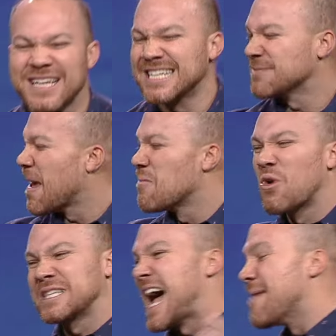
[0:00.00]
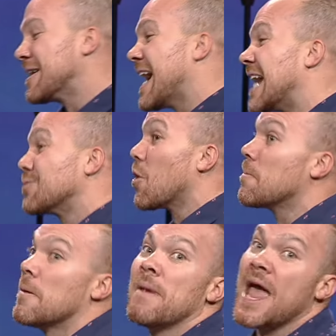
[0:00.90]
to spend more time in God's word,
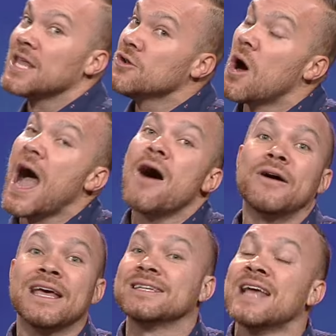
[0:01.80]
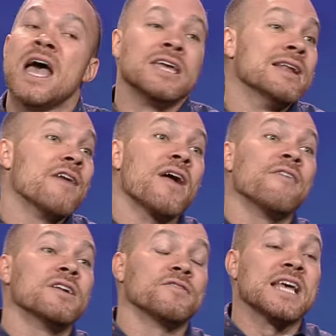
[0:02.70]
but man, you know how it is. You never
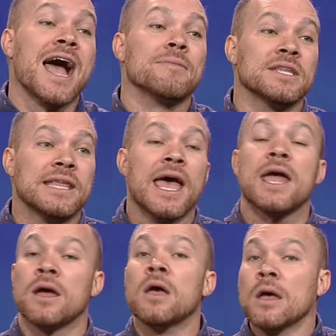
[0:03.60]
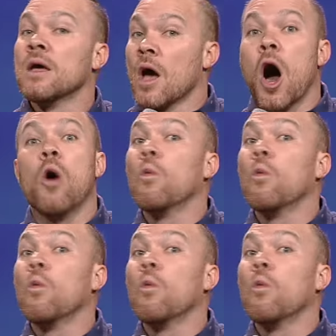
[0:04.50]
have enough time in the day. Oh,